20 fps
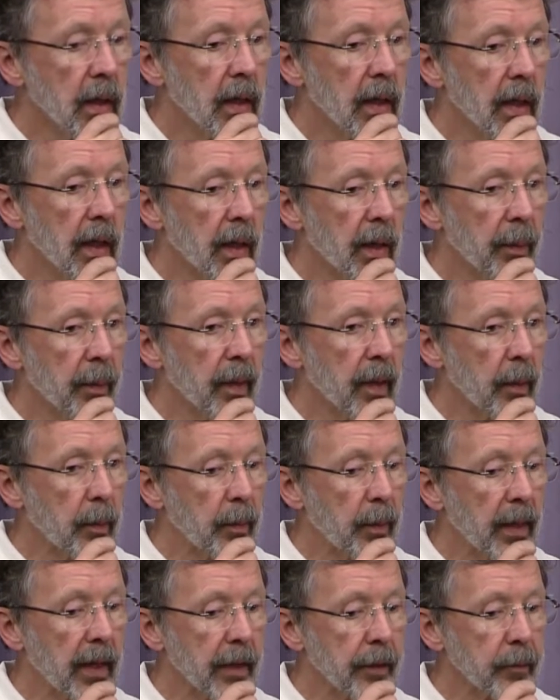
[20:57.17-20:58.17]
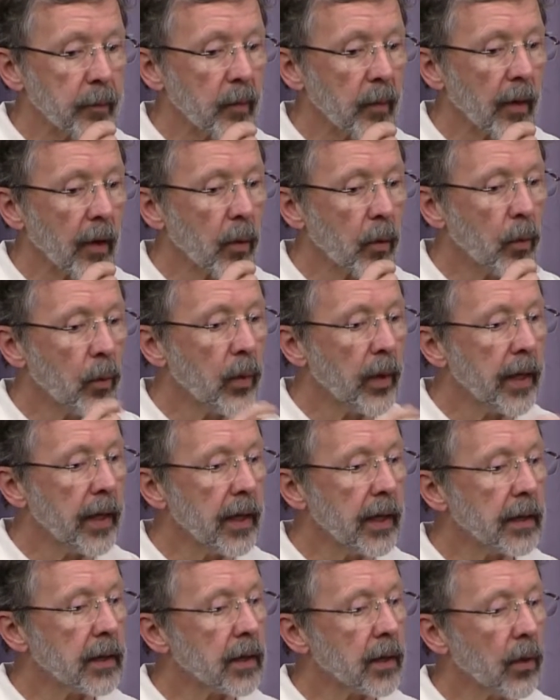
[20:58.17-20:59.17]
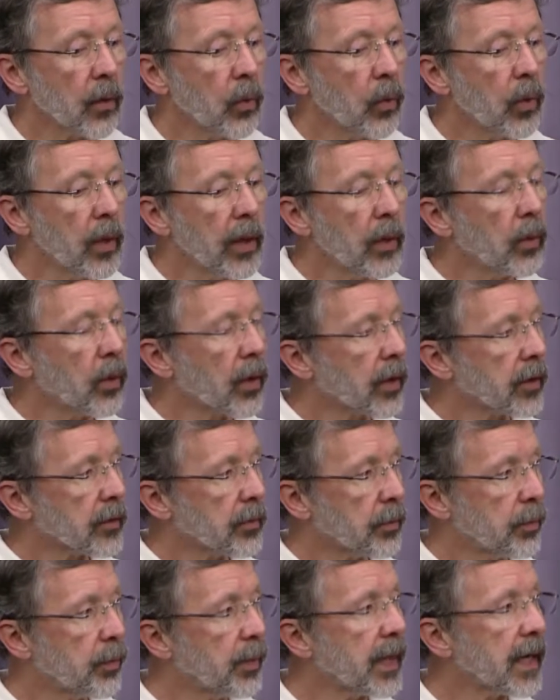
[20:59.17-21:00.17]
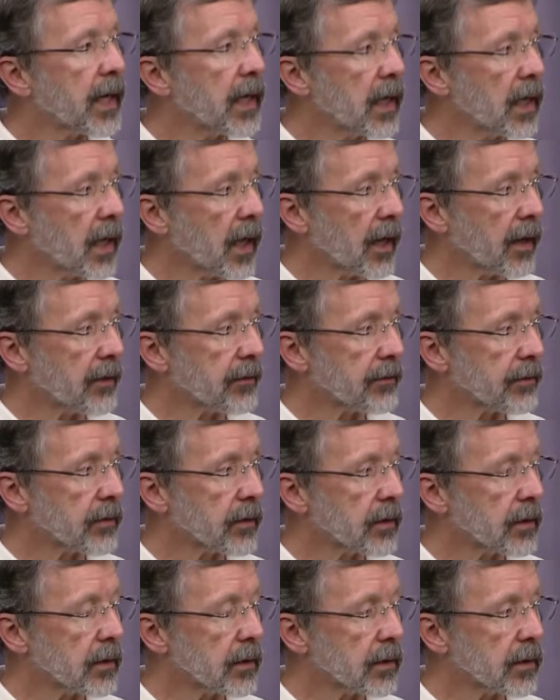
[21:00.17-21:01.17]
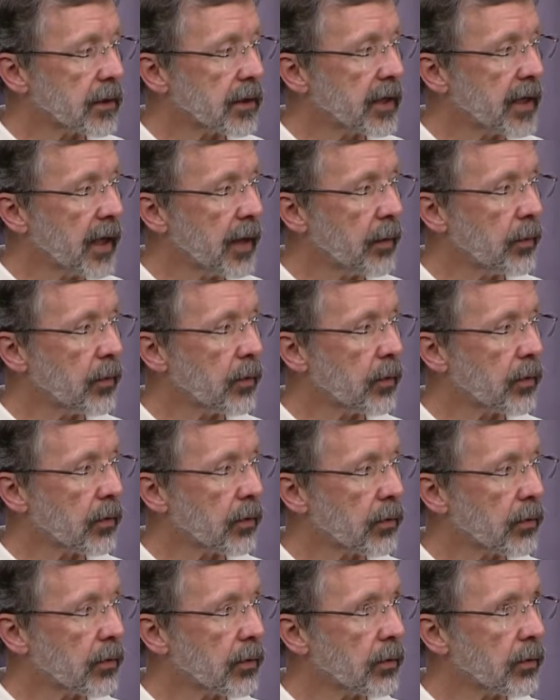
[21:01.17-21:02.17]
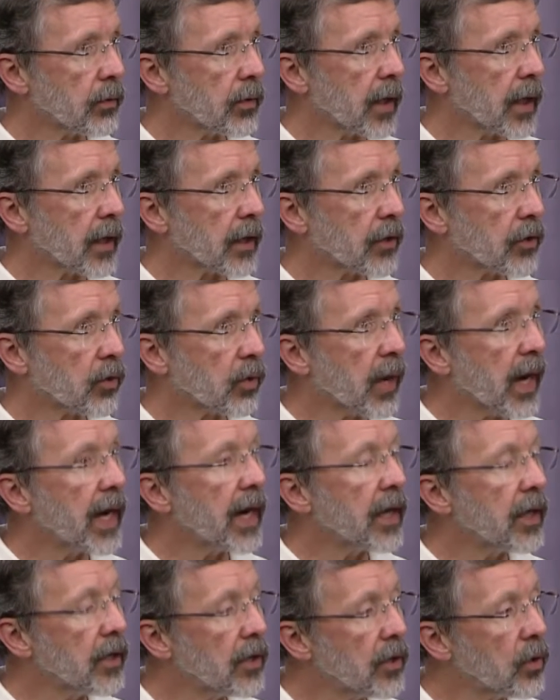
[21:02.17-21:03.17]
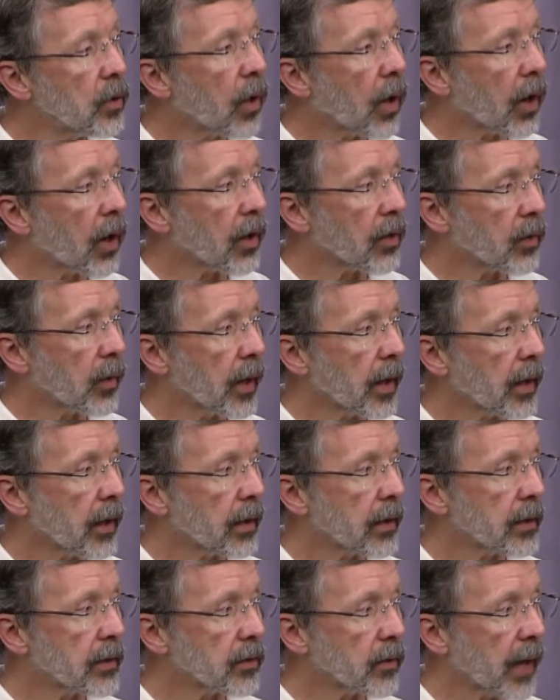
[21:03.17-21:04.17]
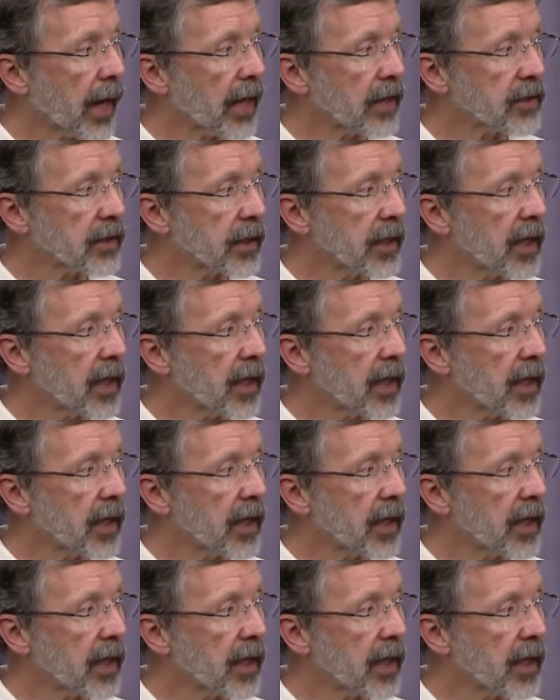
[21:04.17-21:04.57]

Um, but we, we weren't big enough to keep uh, creating new hardware to actually